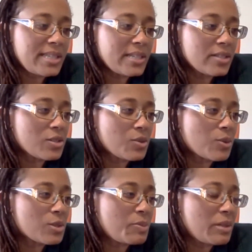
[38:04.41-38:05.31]
geared
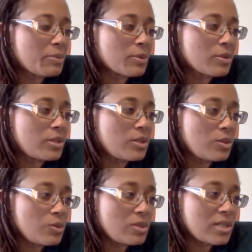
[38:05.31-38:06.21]
towards people
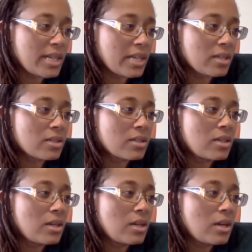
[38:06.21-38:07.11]
using
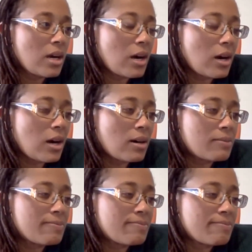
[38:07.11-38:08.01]

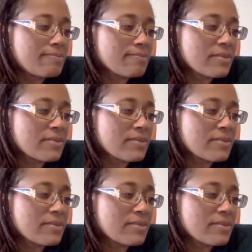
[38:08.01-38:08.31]
um